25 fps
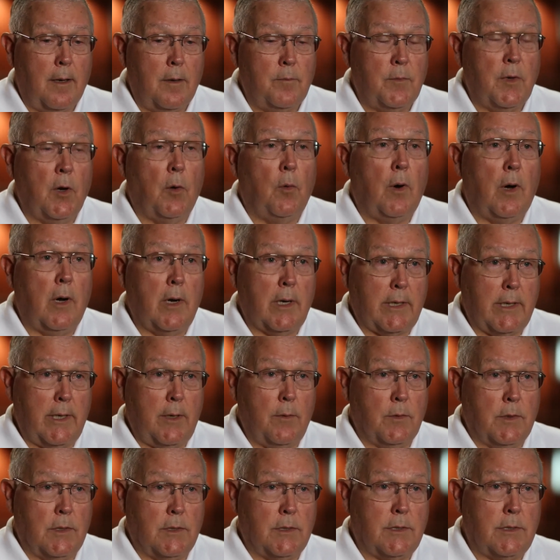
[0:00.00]

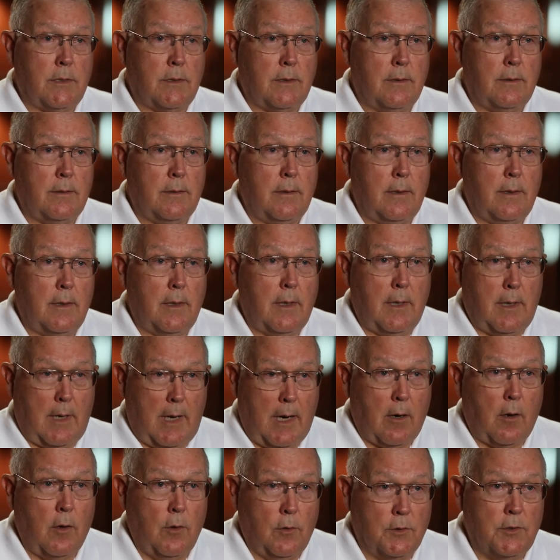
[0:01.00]
Milwaukee was
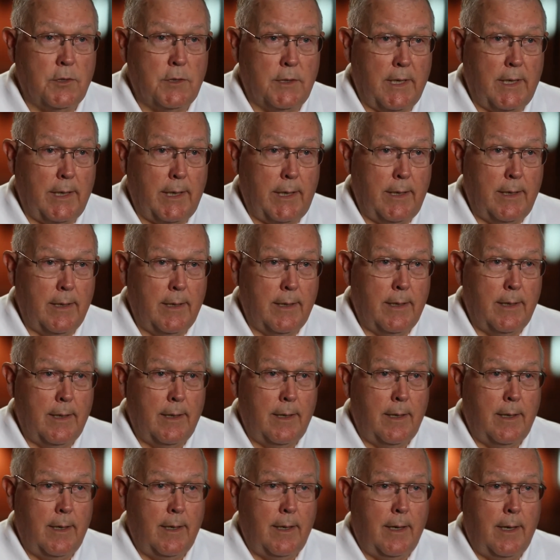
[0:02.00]
our host city,
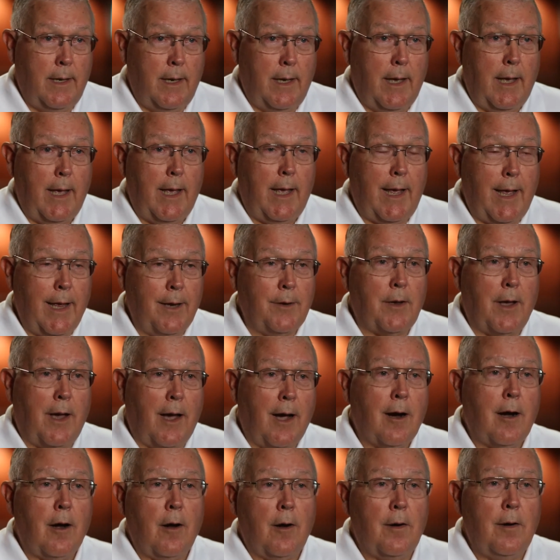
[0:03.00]
and
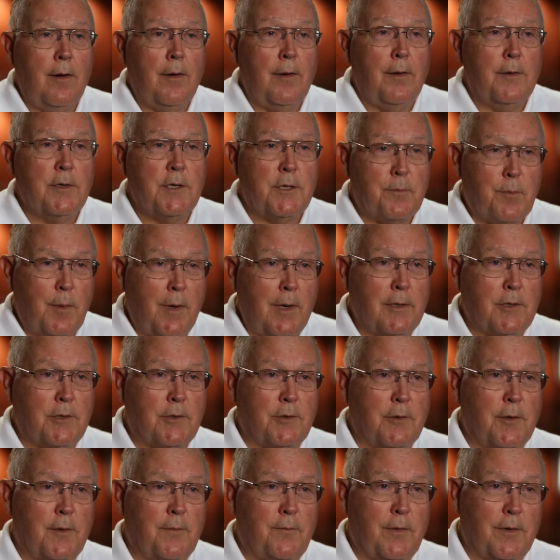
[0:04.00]
our
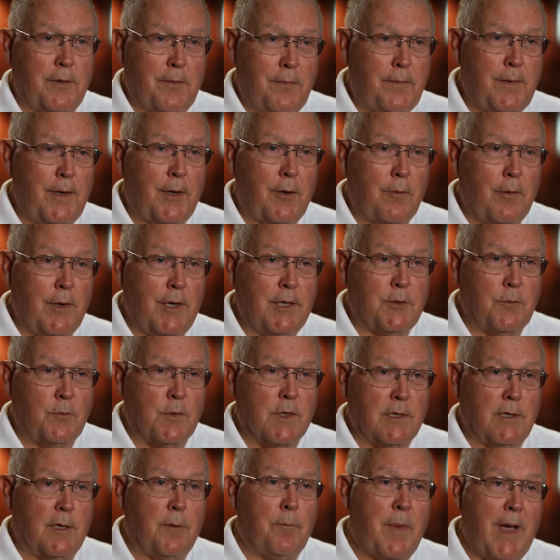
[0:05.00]
sponsor for the federation
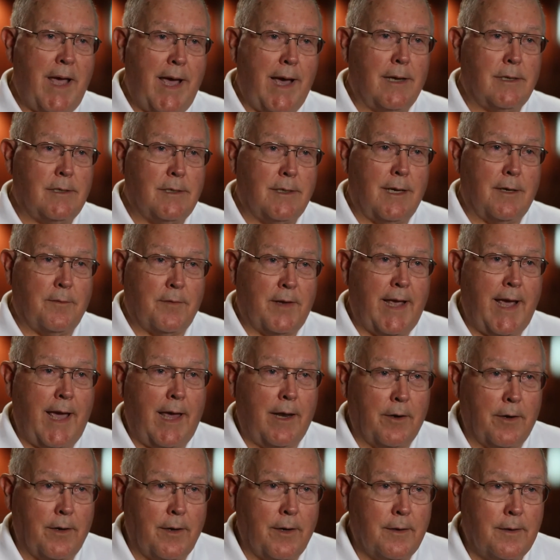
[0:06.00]
was Labatt's out of
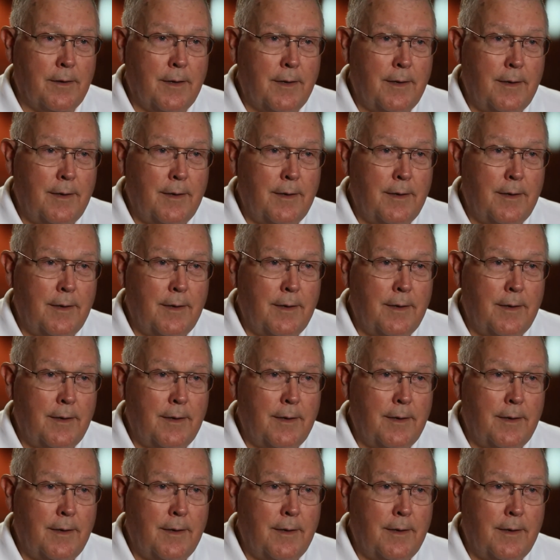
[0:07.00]
Canada?